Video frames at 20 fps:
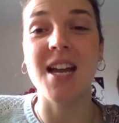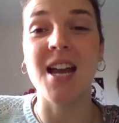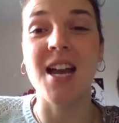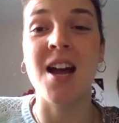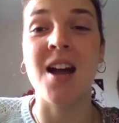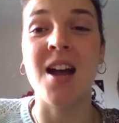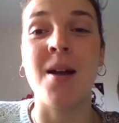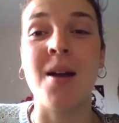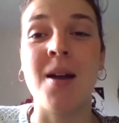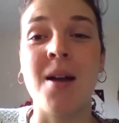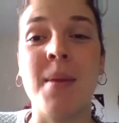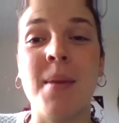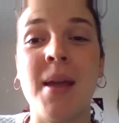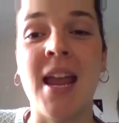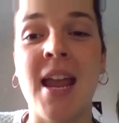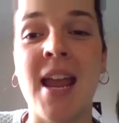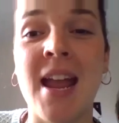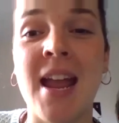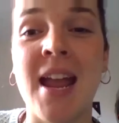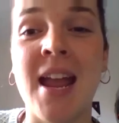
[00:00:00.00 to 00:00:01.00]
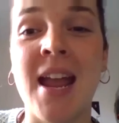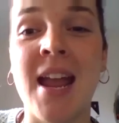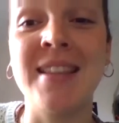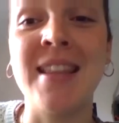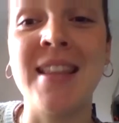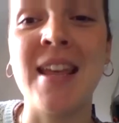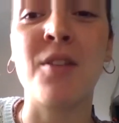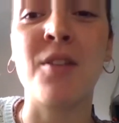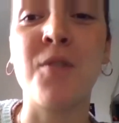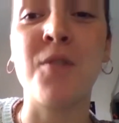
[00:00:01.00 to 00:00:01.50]

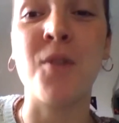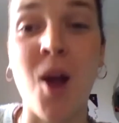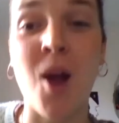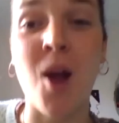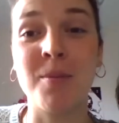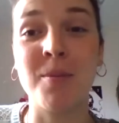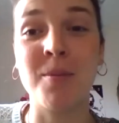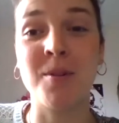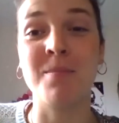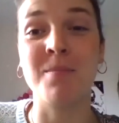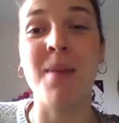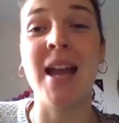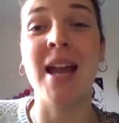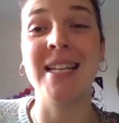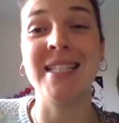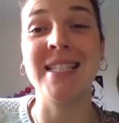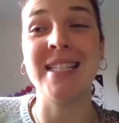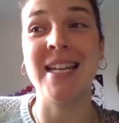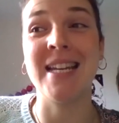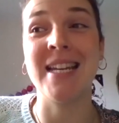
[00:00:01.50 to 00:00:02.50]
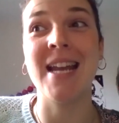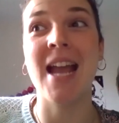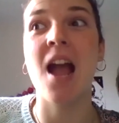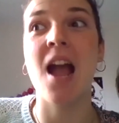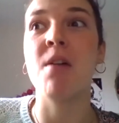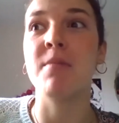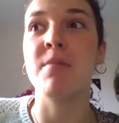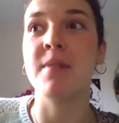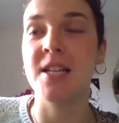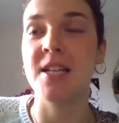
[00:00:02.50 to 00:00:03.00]
and therefore
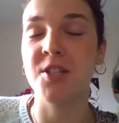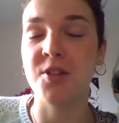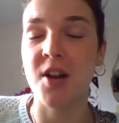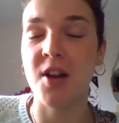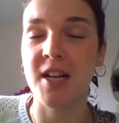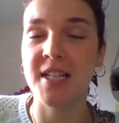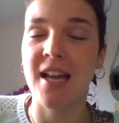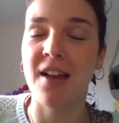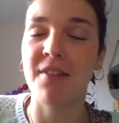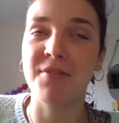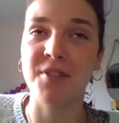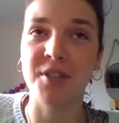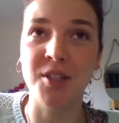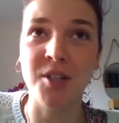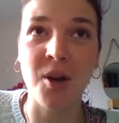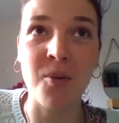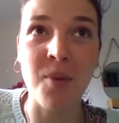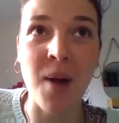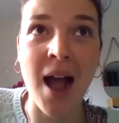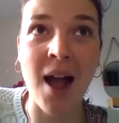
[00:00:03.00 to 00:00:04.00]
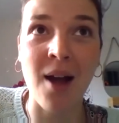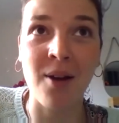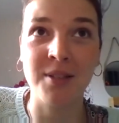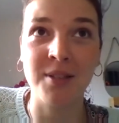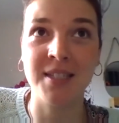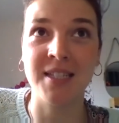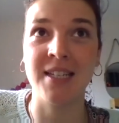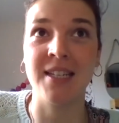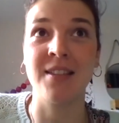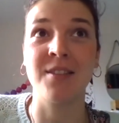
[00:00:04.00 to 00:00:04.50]
optimizing how many trucks have to go
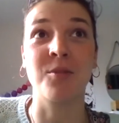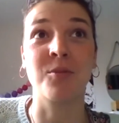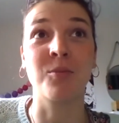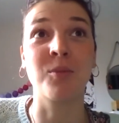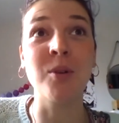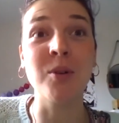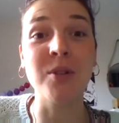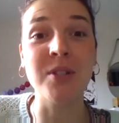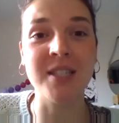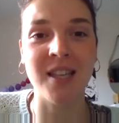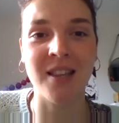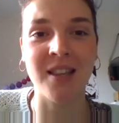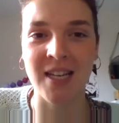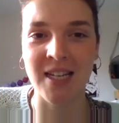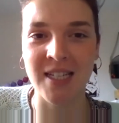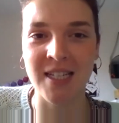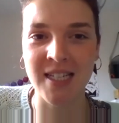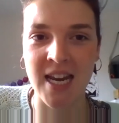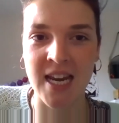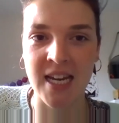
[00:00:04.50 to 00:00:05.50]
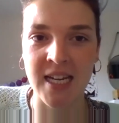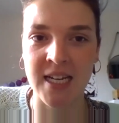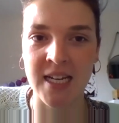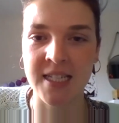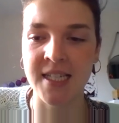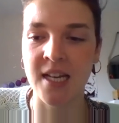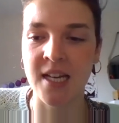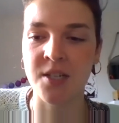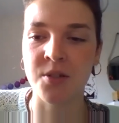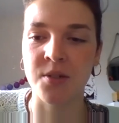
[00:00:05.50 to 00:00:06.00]
out and the routes that they take,
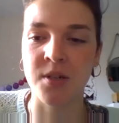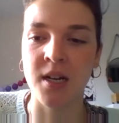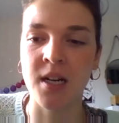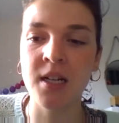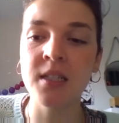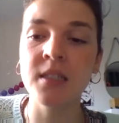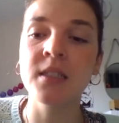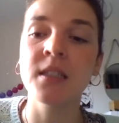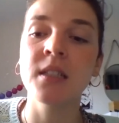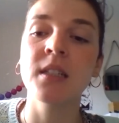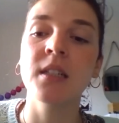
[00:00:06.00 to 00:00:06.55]
etc.